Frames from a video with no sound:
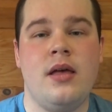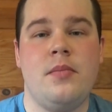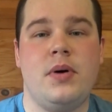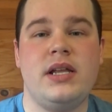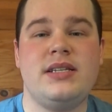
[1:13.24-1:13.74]

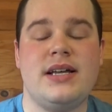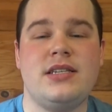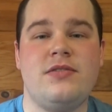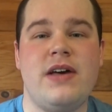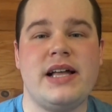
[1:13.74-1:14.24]
but it does
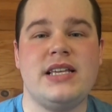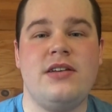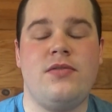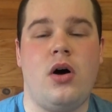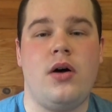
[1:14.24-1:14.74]
in fact
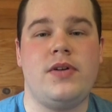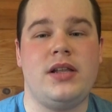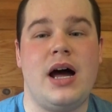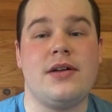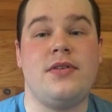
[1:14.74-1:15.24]
involve a
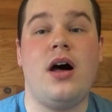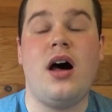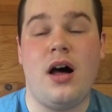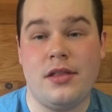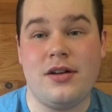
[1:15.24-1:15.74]
lot of
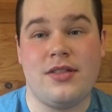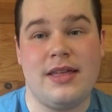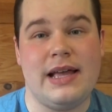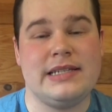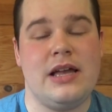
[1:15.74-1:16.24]
other
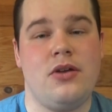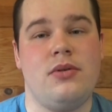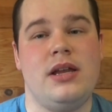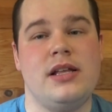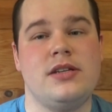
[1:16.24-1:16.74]
things that you
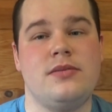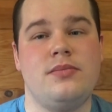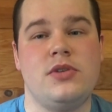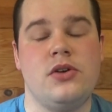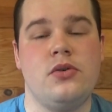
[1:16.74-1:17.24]
would need to
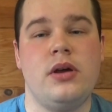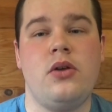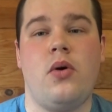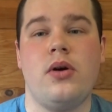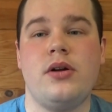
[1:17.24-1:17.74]
do in
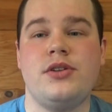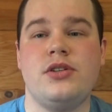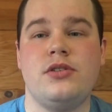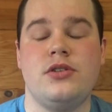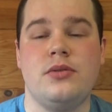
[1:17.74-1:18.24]
order
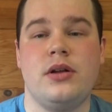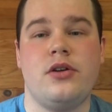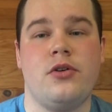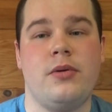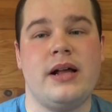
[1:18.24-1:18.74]
to do it
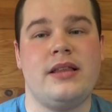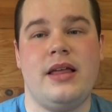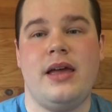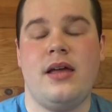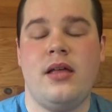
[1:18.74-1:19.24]

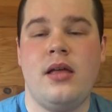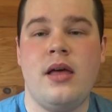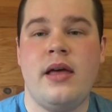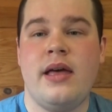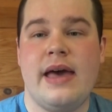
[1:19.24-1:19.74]
correctly.
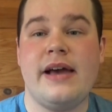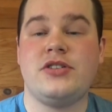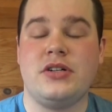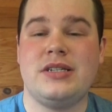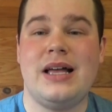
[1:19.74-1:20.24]

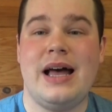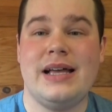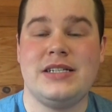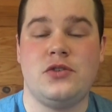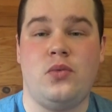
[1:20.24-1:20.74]

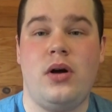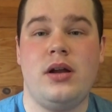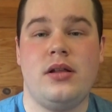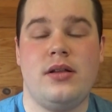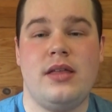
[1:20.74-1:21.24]
Exercise is one
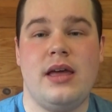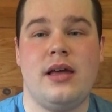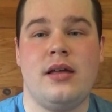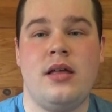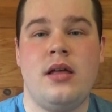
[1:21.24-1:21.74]
other
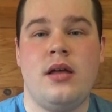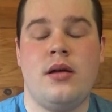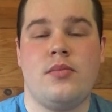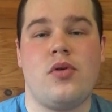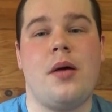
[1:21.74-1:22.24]
thing,
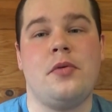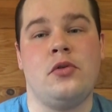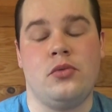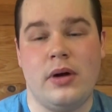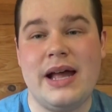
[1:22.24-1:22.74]
proper
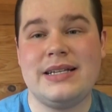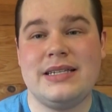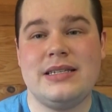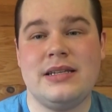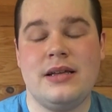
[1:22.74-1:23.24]

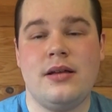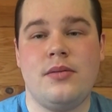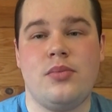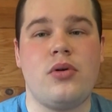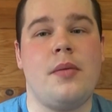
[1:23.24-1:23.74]
rest,
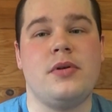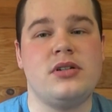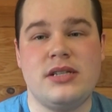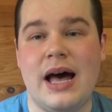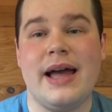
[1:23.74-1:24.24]
proper
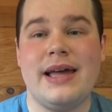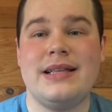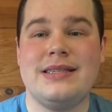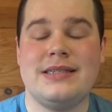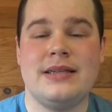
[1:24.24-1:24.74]

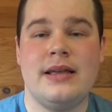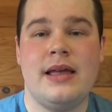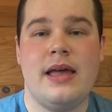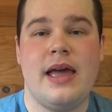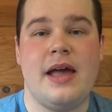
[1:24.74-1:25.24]
diets,
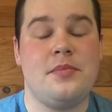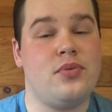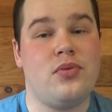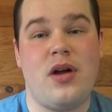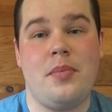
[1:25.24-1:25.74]
and
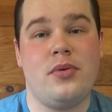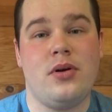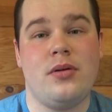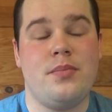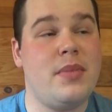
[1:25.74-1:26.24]

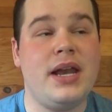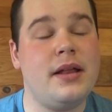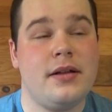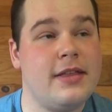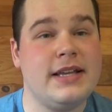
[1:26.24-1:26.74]
proper many
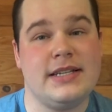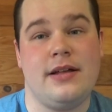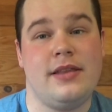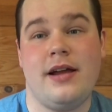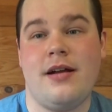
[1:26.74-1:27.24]
other things
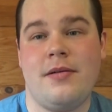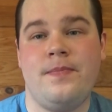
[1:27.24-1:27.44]
out there